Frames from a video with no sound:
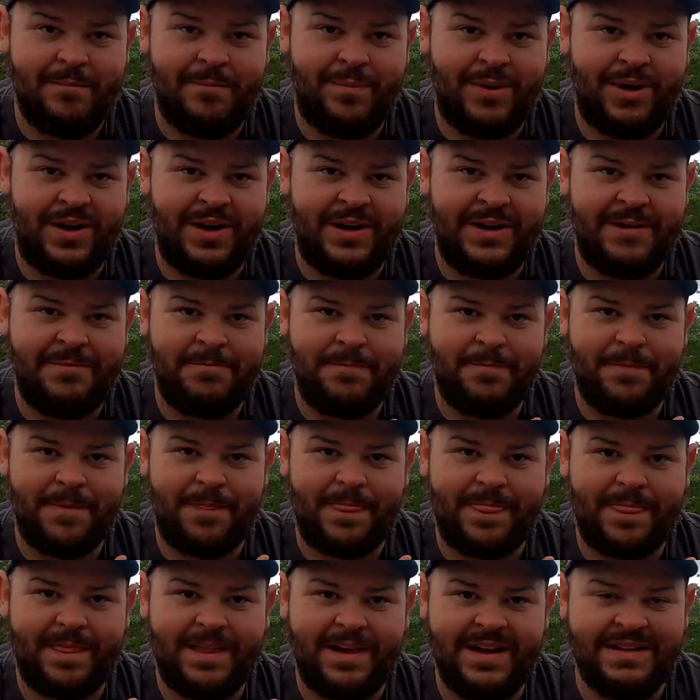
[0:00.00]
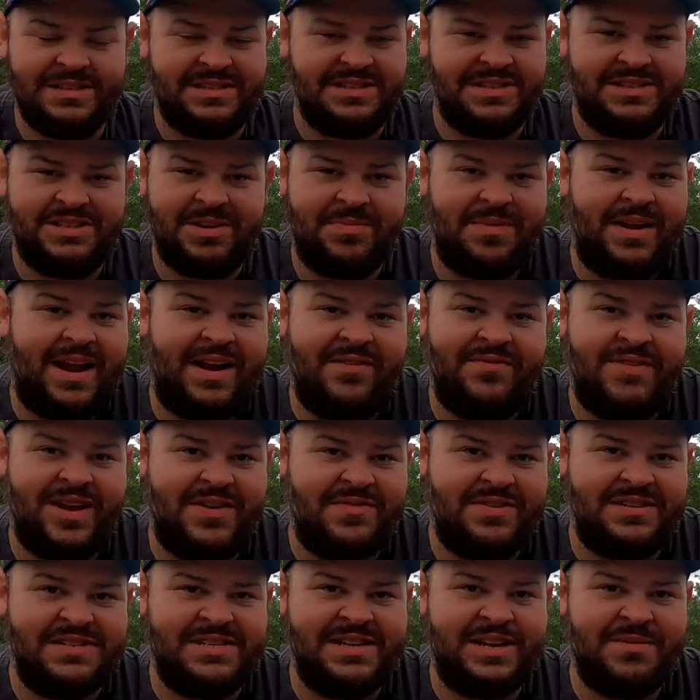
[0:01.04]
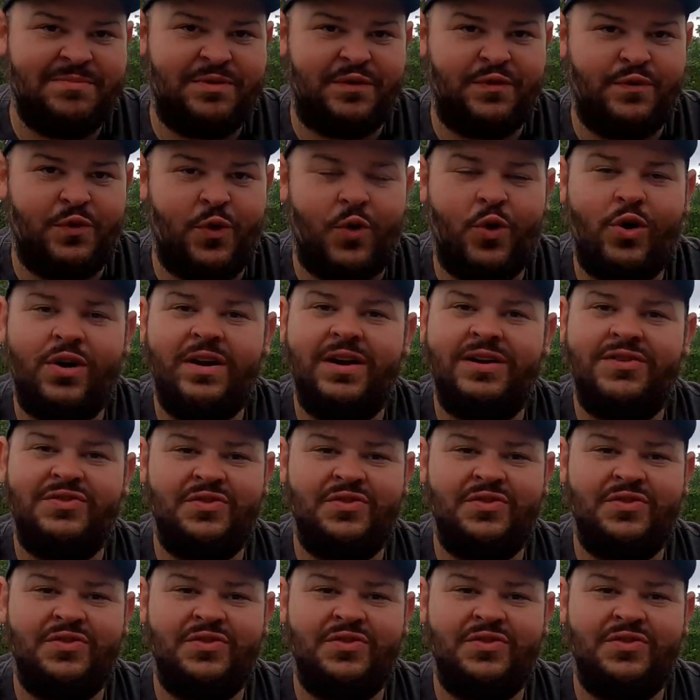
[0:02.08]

but it's just something I've never seen before.